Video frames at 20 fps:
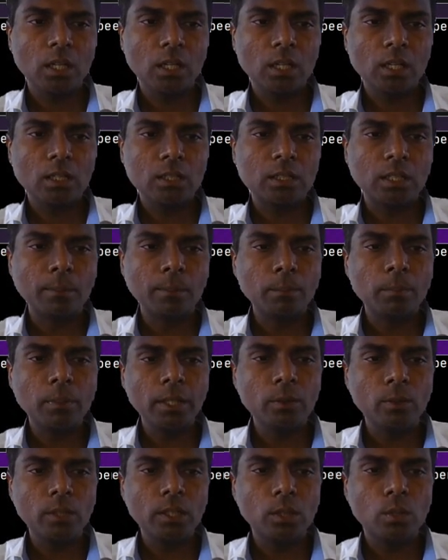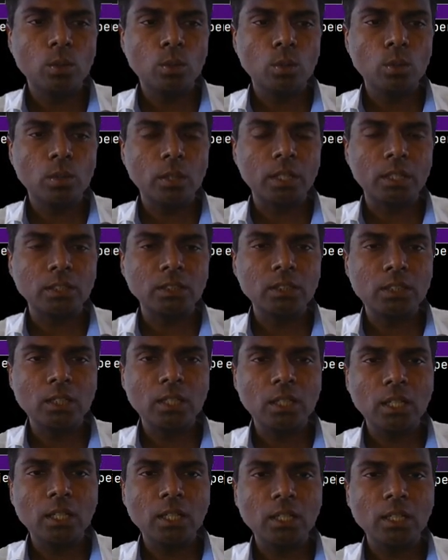Simply you need to
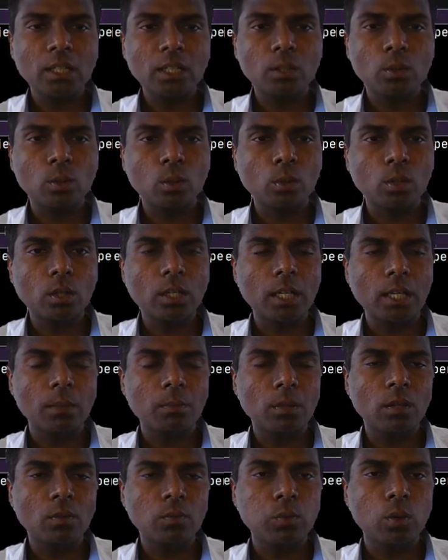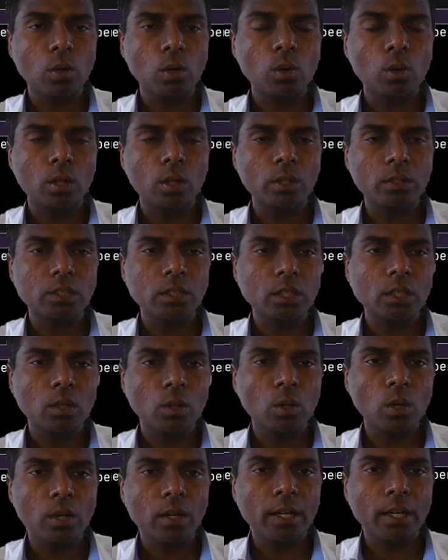consider the truth table for
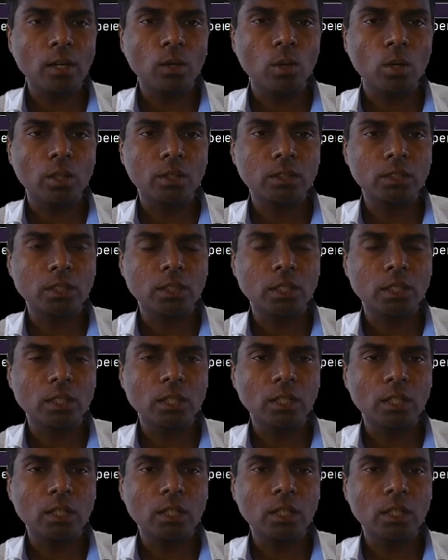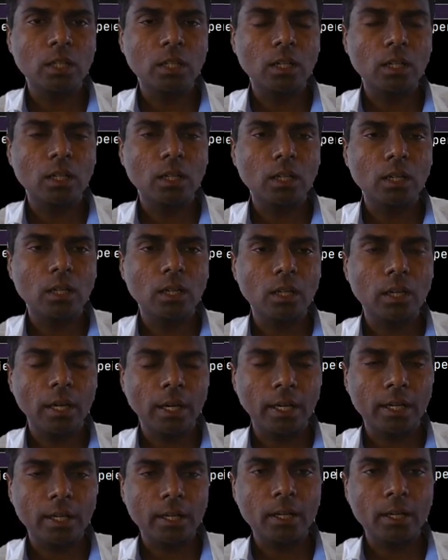logical or and logical
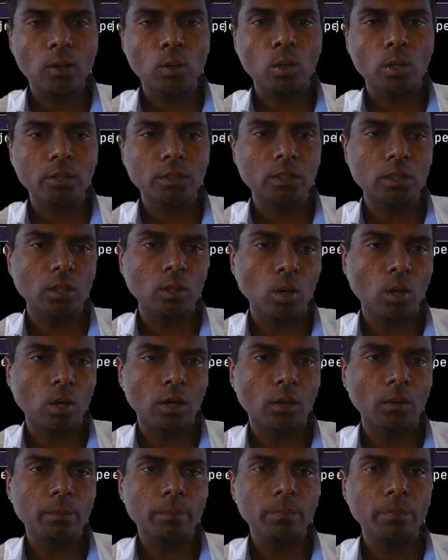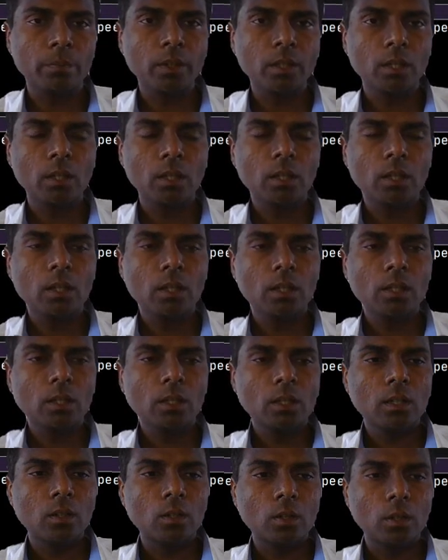and logical or.
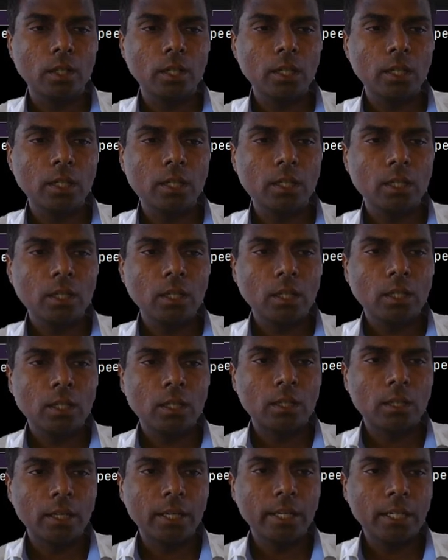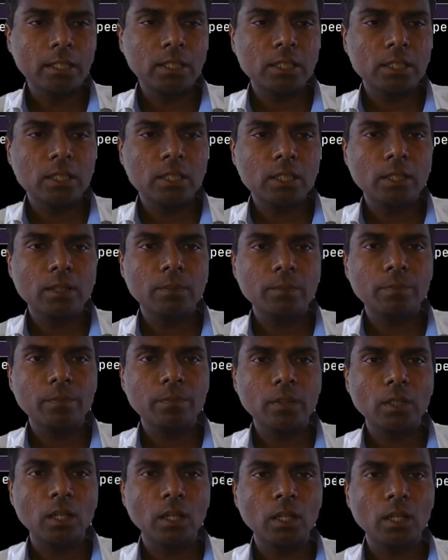Okay, next
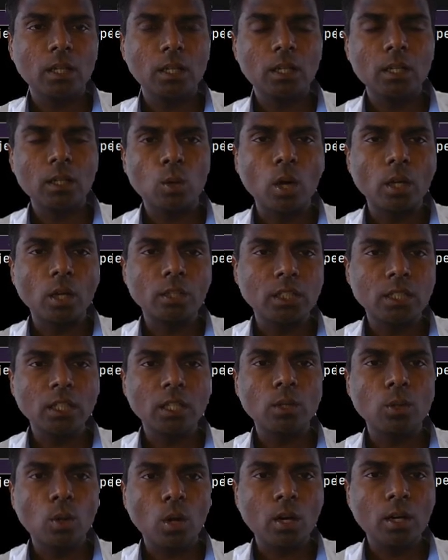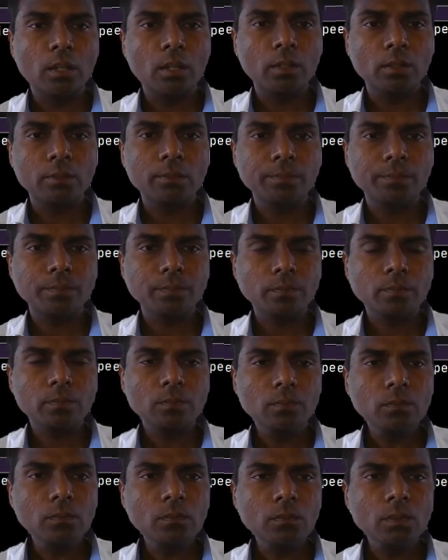logical not.
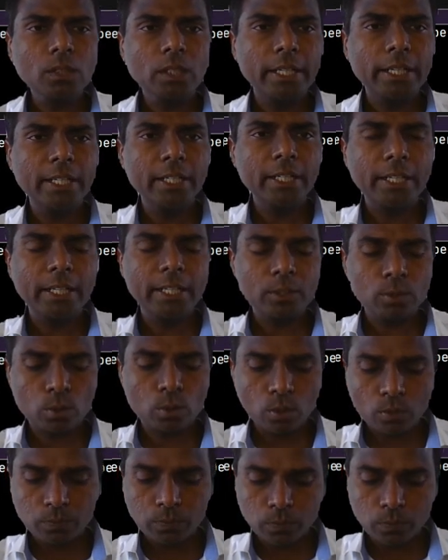In case of